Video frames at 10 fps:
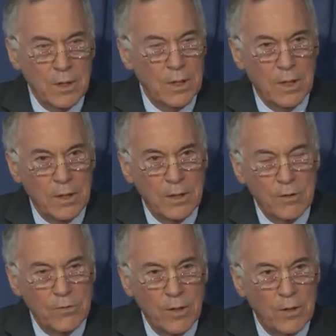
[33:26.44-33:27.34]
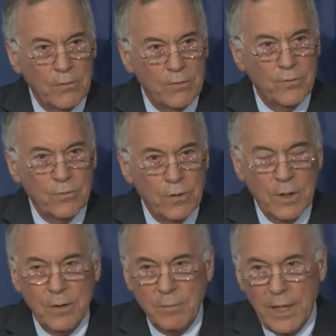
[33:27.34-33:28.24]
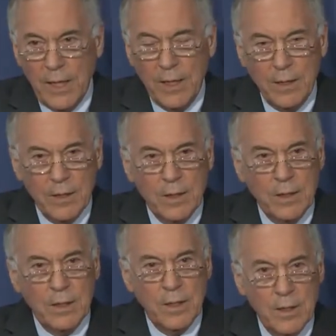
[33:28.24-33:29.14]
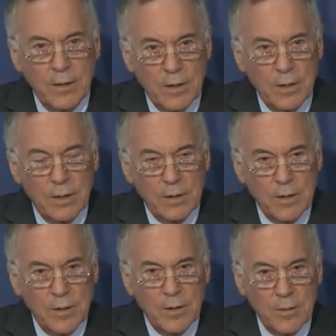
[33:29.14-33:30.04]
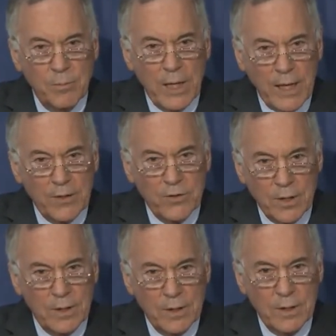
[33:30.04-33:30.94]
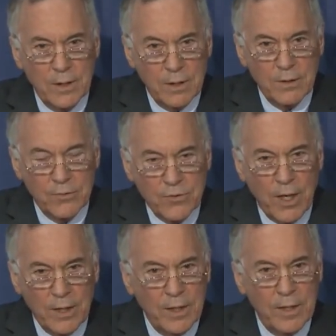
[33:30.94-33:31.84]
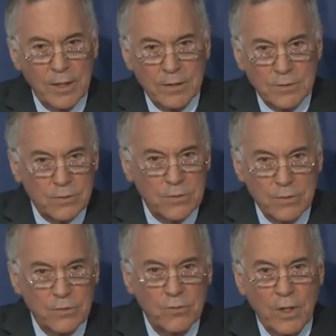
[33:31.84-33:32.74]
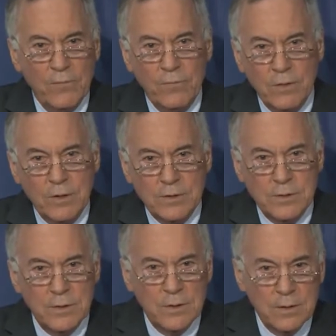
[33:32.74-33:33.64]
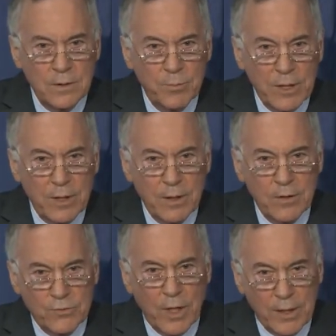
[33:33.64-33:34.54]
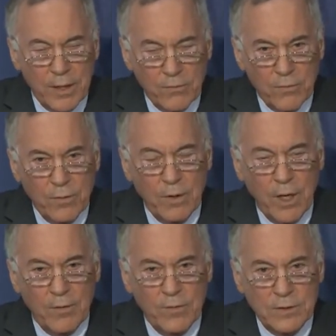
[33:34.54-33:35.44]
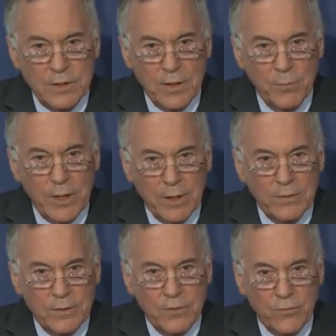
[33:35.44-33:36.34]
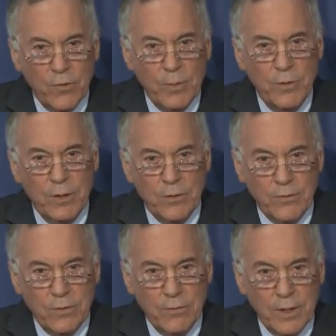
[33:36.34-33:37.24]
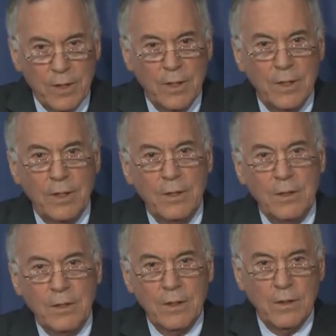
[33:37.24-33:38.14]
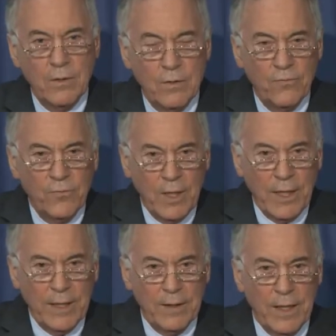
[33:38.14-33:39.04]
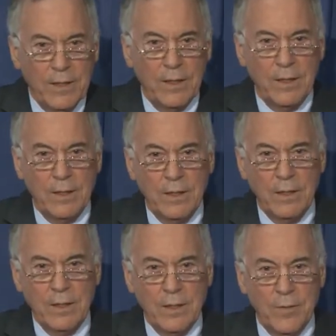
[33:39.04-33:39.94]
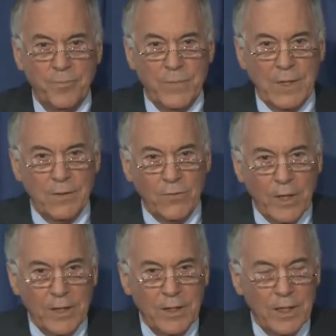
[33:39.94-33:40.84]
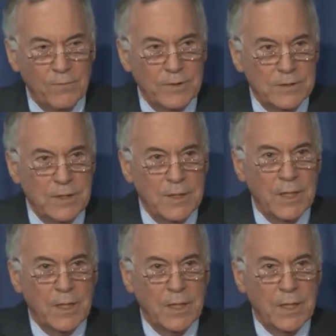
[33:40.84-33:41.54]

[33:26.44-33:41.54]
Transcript: uh, you don't do it by uh, bashing the, the Chinese or whoever is the, the big, Chinese are obviously the biggest contributor to the, the uh, filling that um, trade deficit